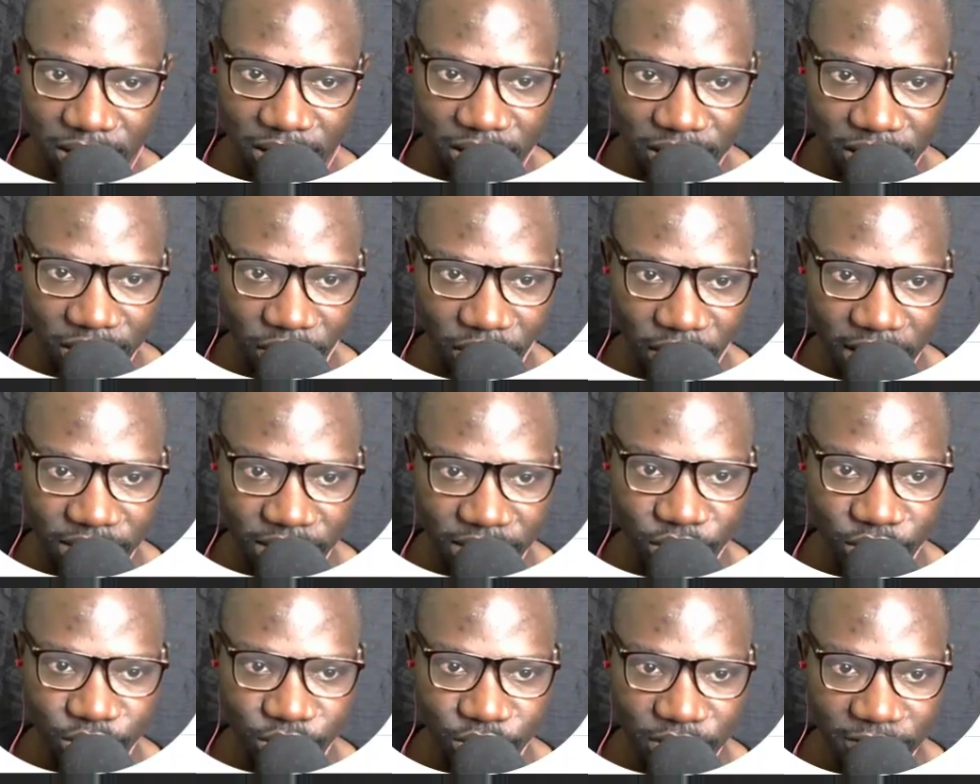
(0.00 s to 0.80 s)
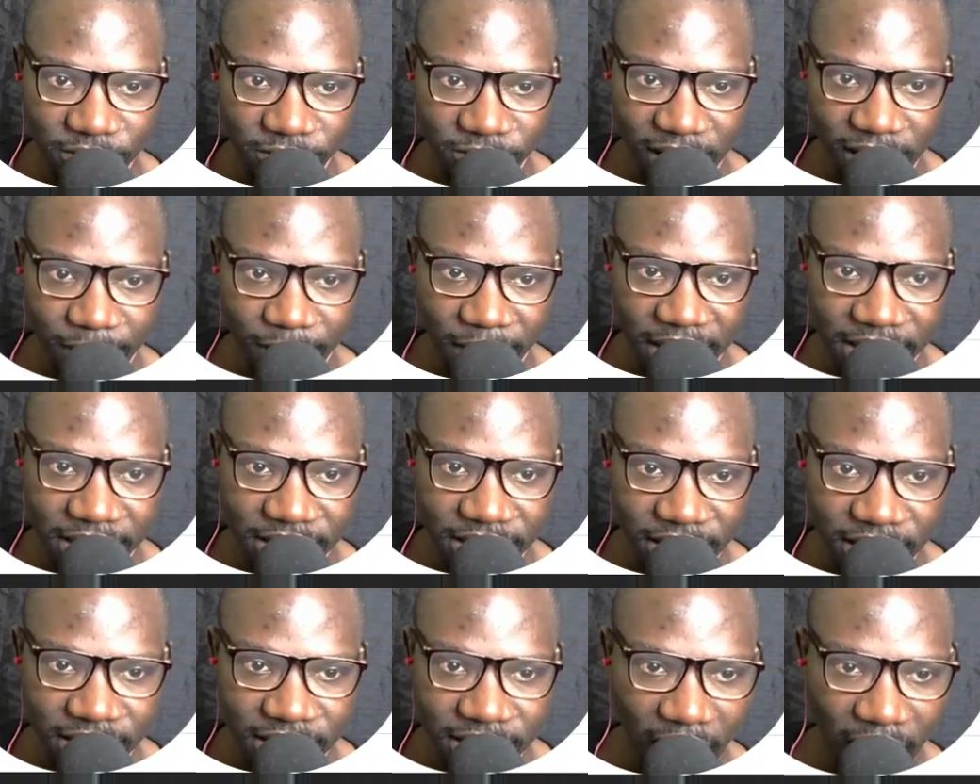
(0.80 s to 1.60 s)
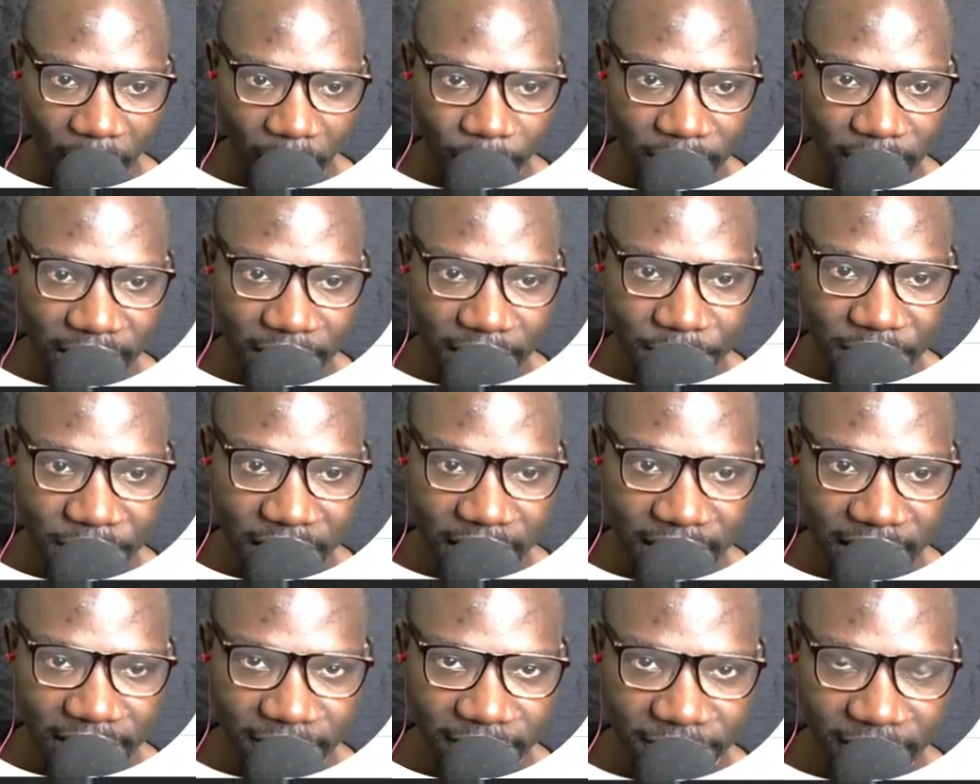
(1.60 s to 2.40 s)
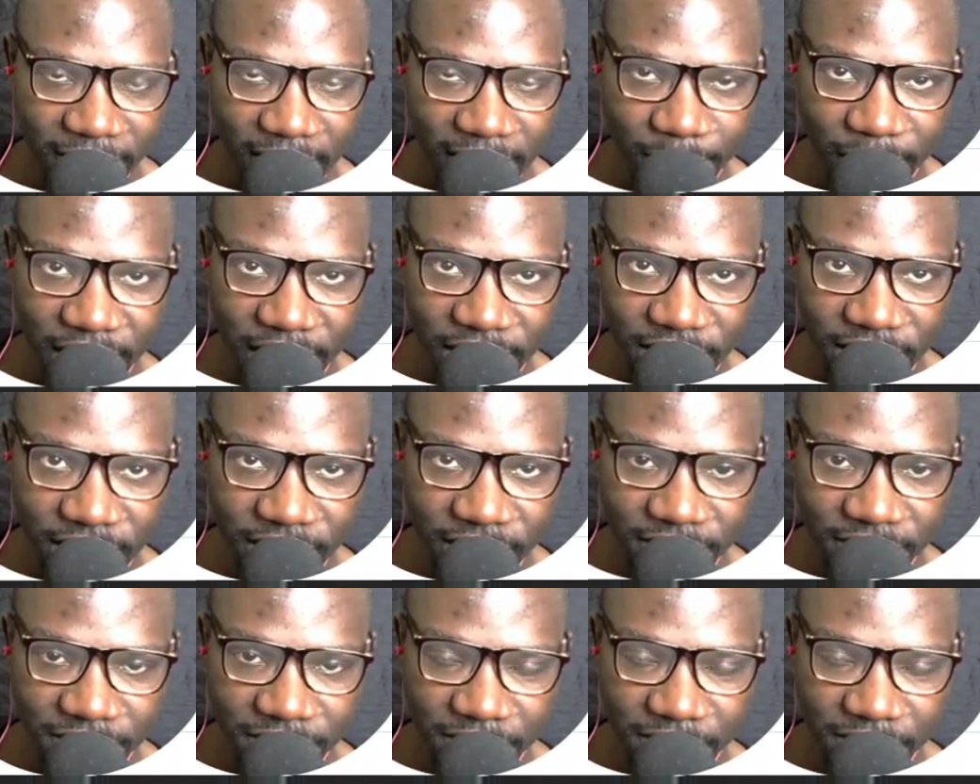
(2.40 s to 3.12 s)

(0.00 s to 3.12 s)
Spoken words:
So let's go to the file manager. I will come here under file manager.